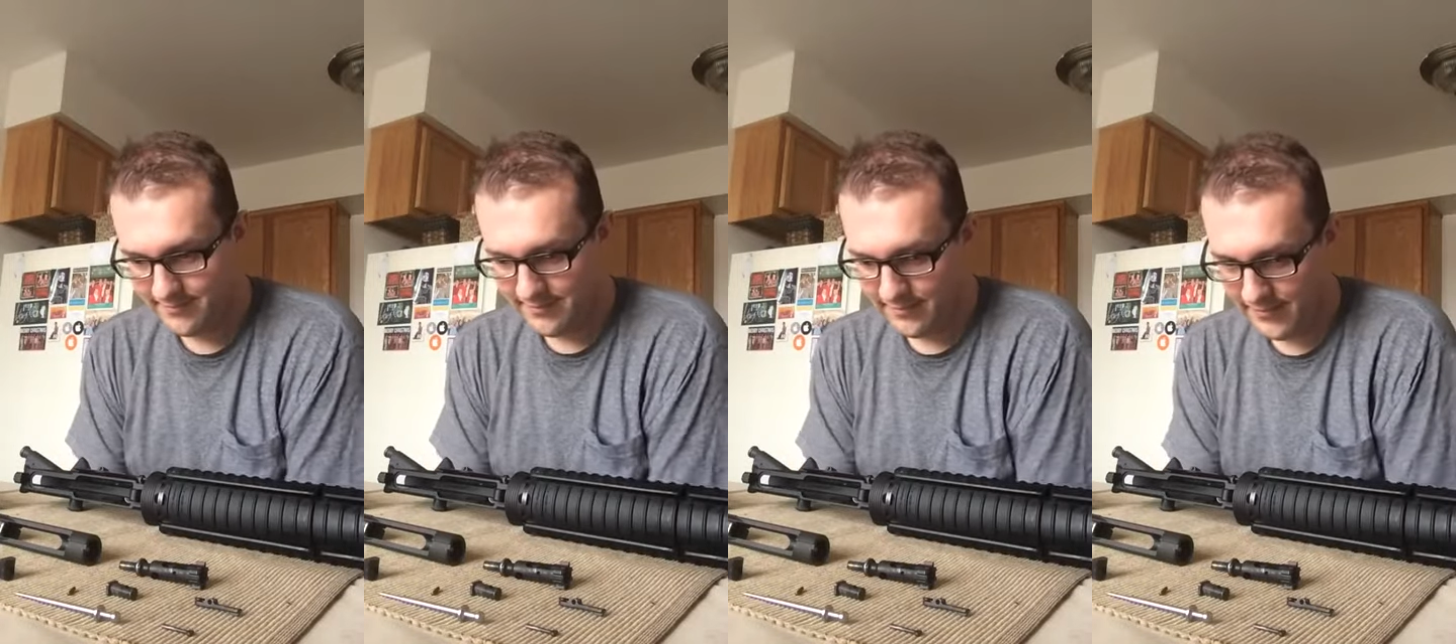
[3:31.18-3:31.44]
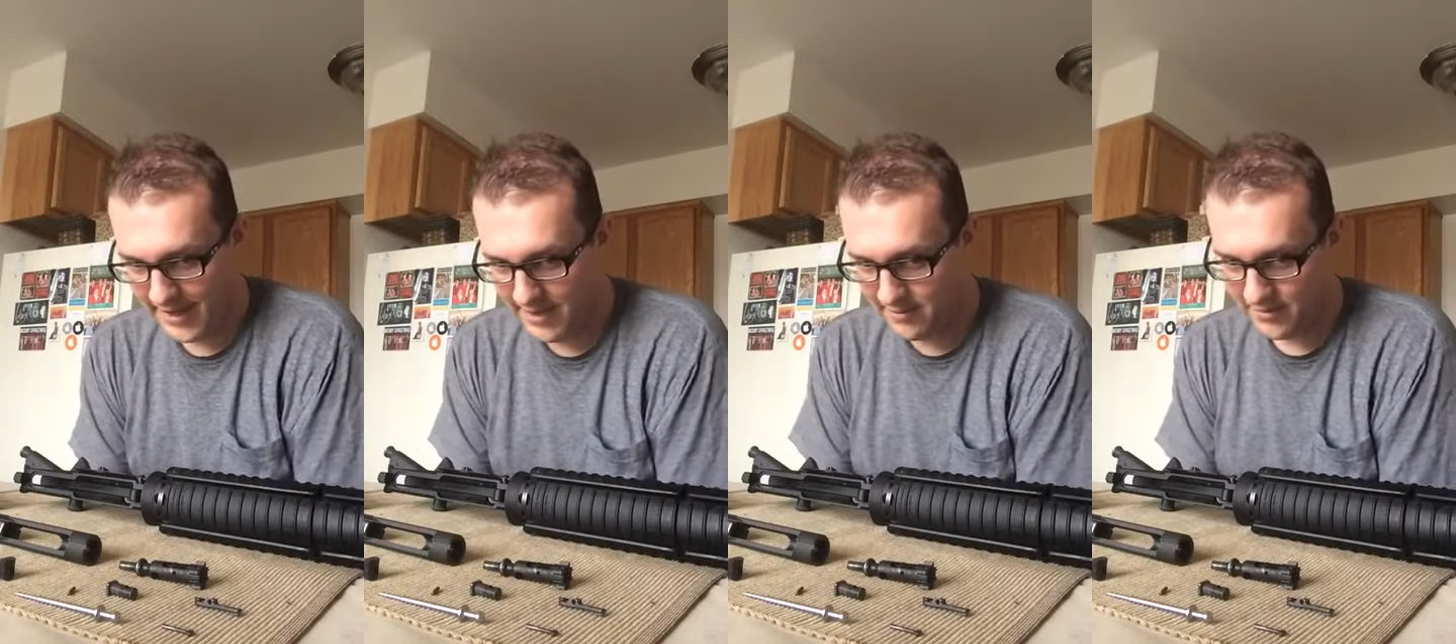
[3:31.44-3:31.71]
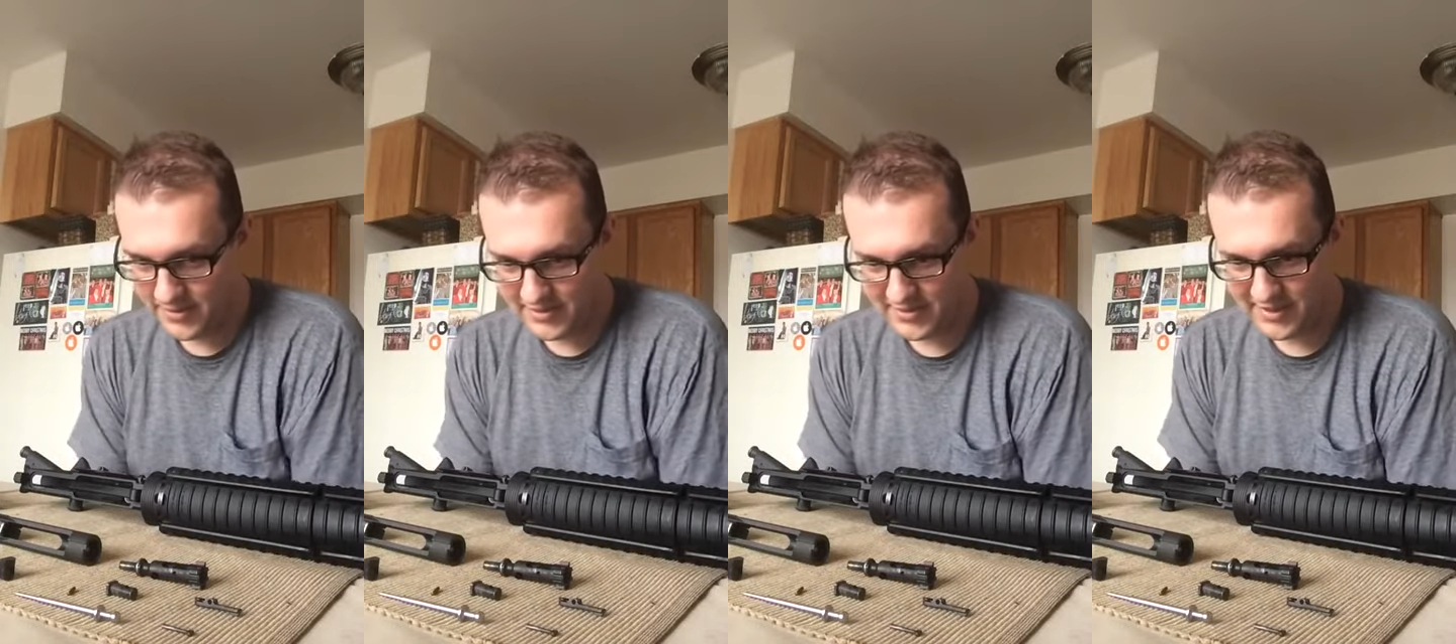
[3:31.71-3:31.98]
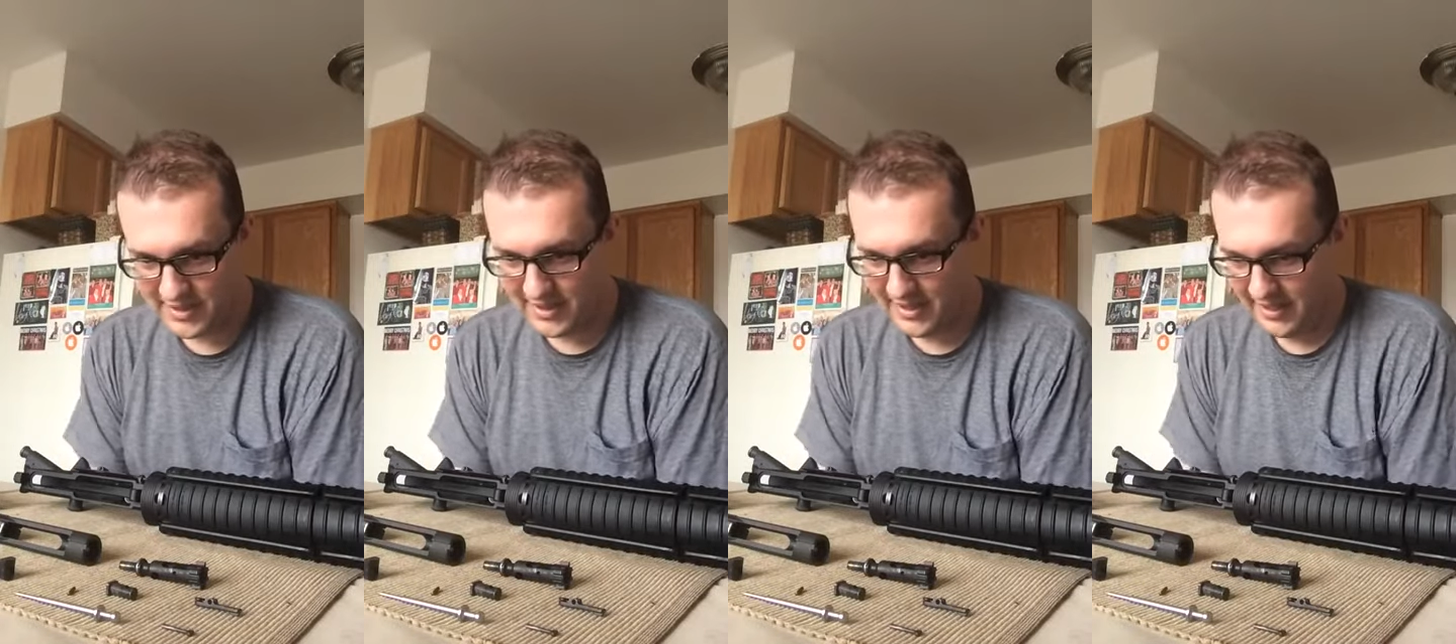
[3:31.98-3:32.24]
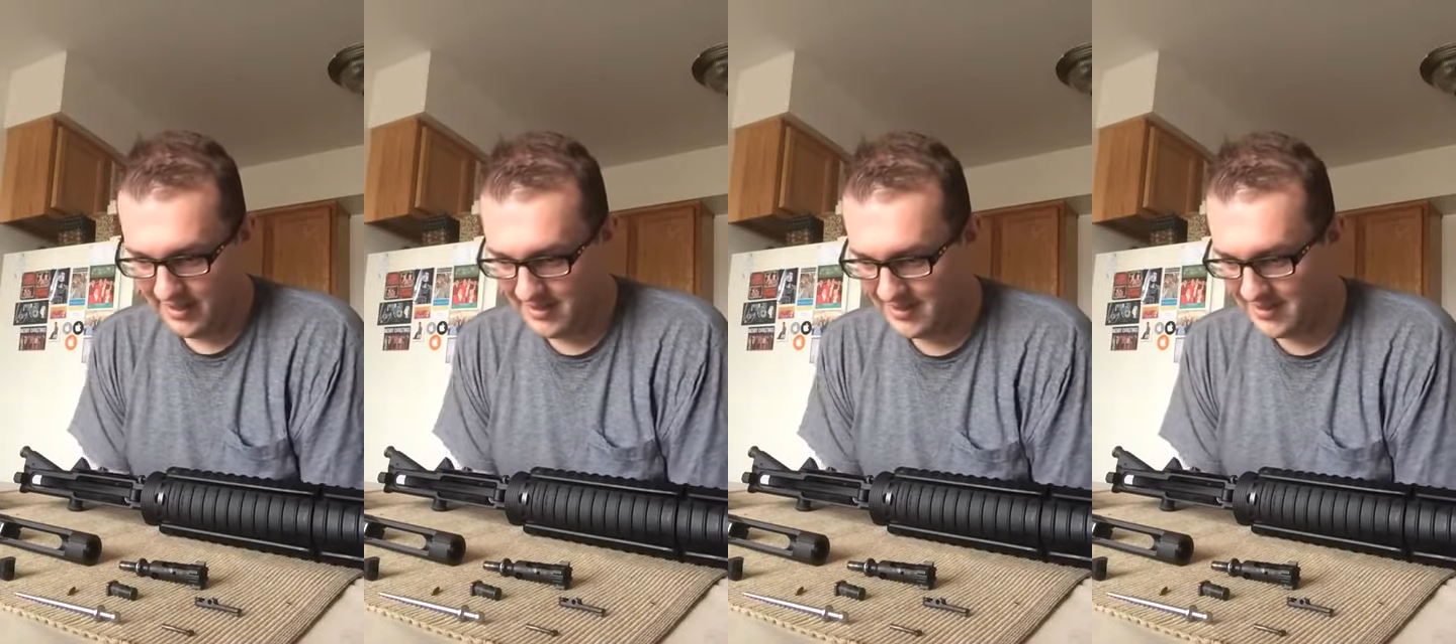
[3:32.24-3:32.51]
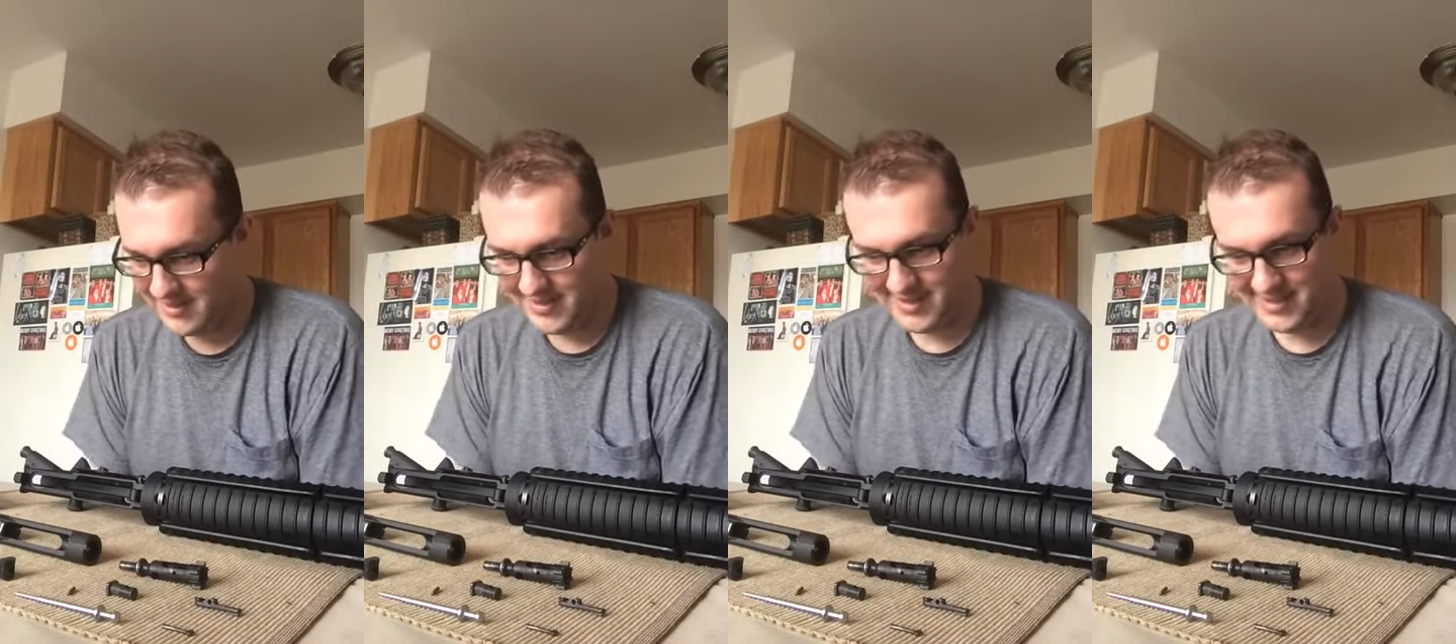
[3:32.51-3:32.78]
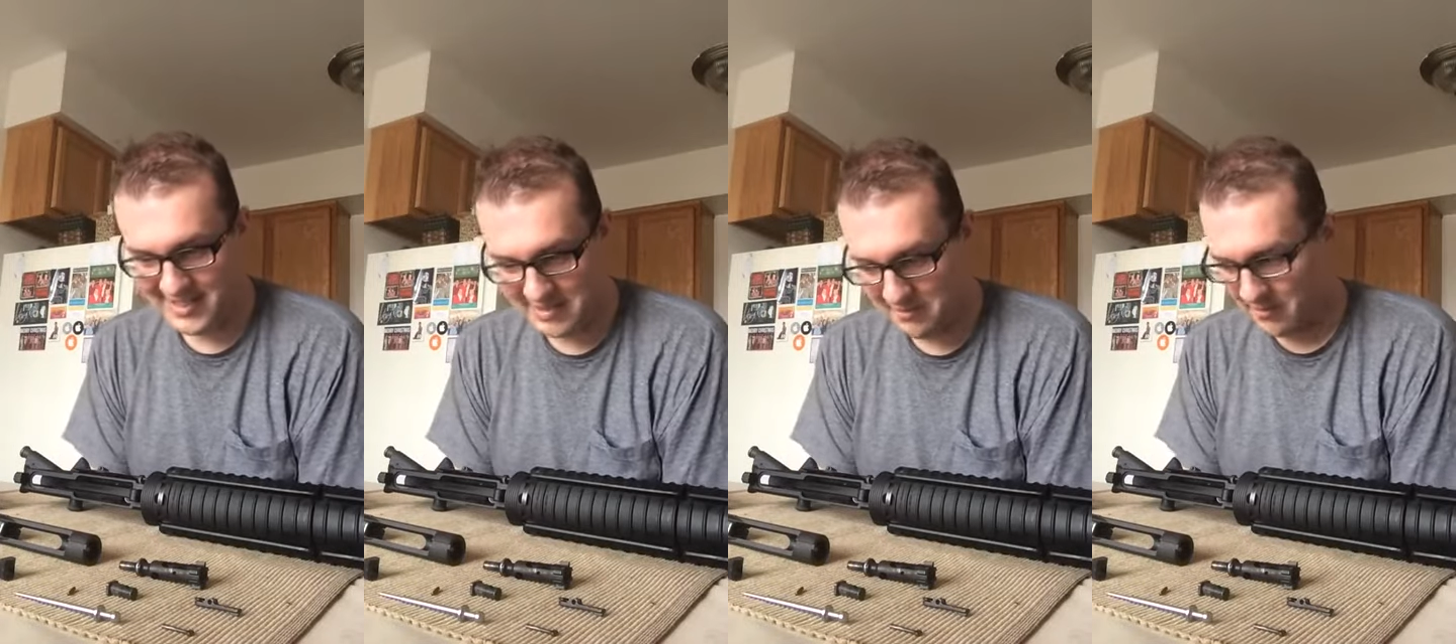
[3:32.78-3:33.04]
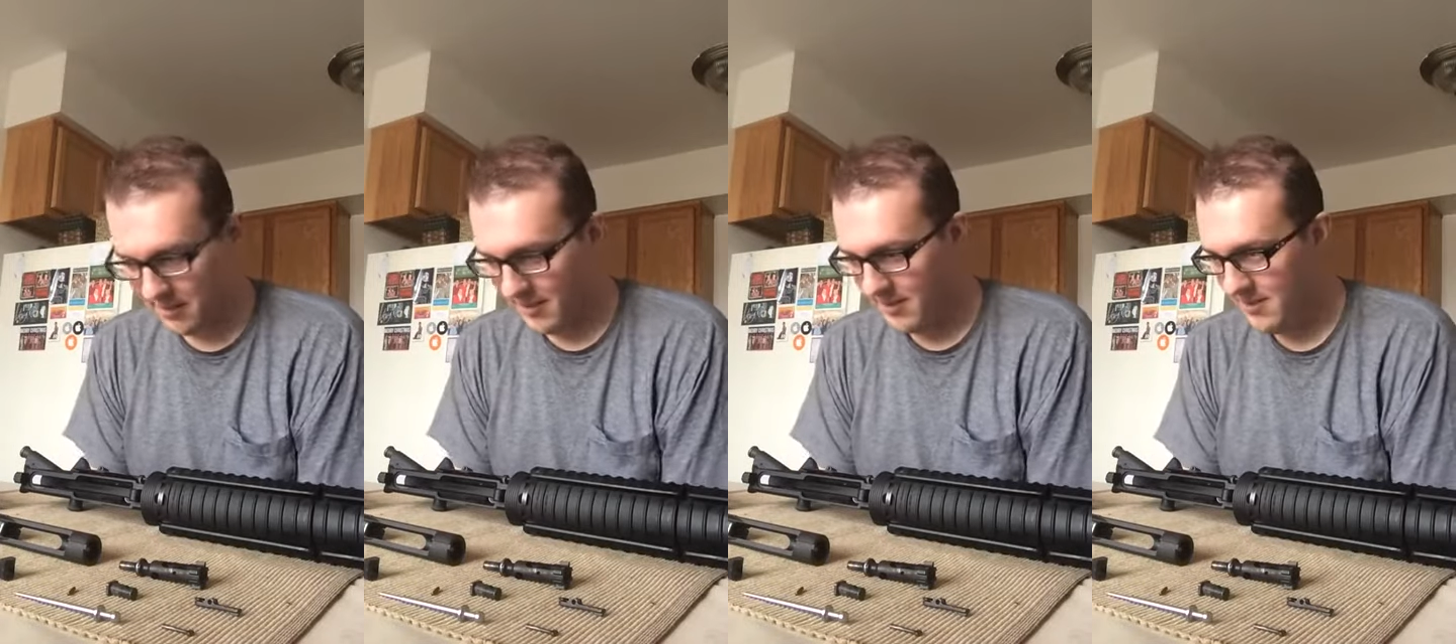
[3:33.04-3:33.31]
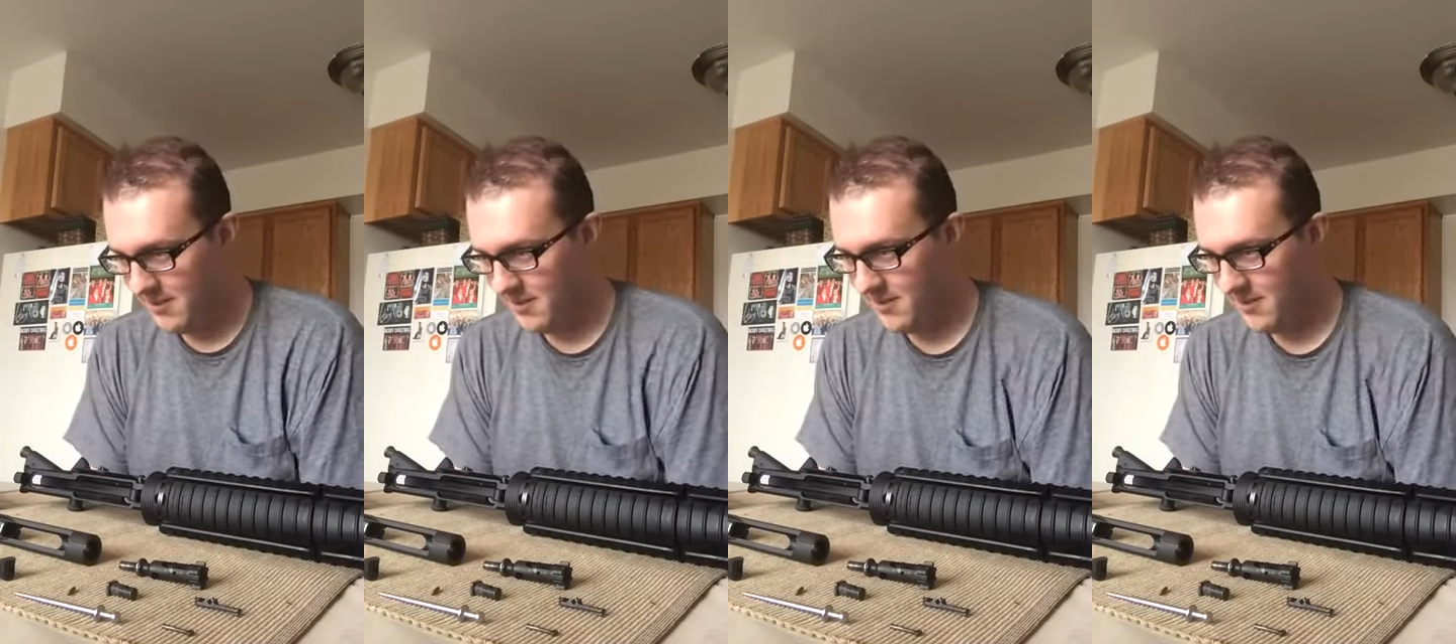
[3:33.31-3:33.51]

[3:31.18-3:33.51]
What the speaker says: that was the disassembly